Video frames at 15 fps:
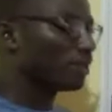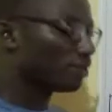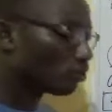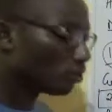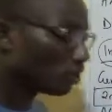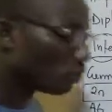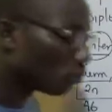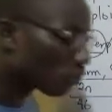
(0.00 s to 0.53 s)
So
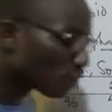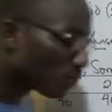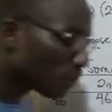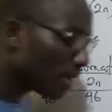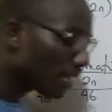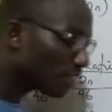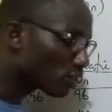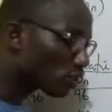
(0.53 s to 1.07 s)
they will
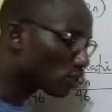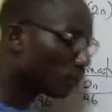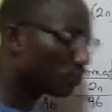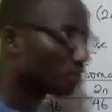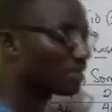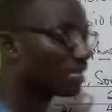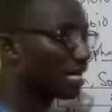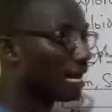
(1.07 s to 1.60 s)
spend
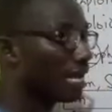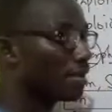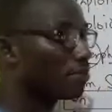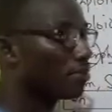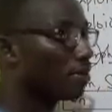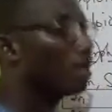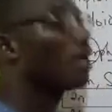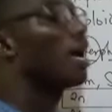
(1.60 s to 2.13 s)
some
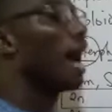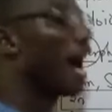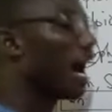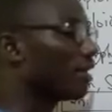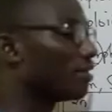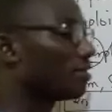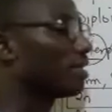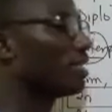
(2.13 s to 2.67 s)
time,
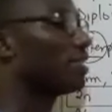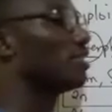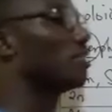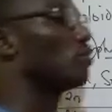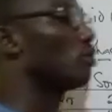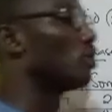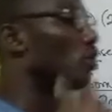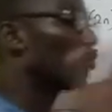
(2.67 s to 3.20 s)
and then they
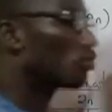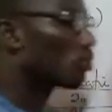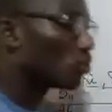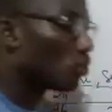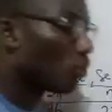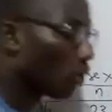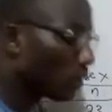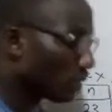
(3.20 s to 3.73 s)
will
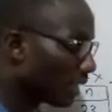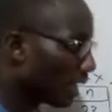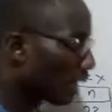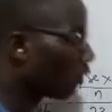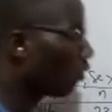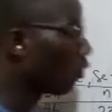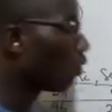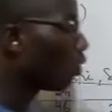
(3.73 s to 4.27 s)
also
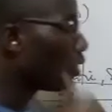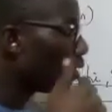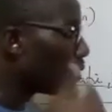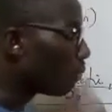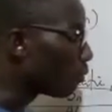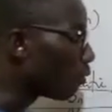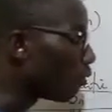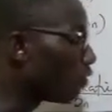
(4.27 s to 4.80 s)
undergo
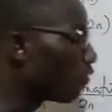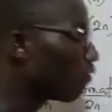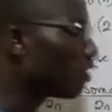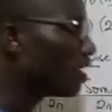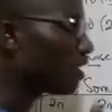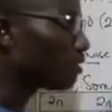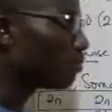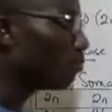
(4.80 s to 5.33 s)

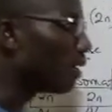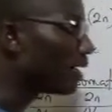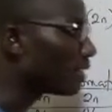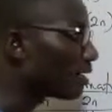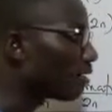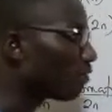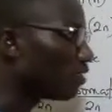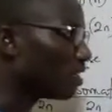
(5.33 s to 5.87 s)
prophase,
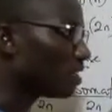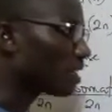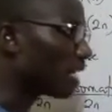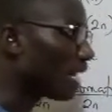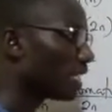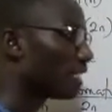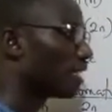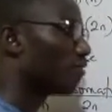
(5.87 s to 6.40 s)
metaphase,
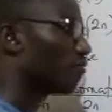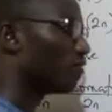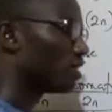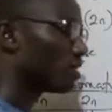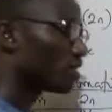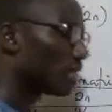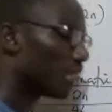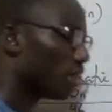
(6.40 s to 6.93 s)

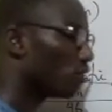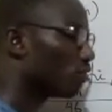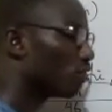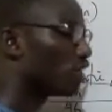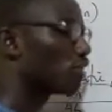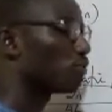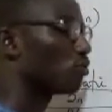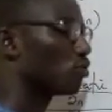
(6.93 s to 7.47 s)
anaphase,
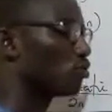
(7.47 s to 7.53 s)
telophase,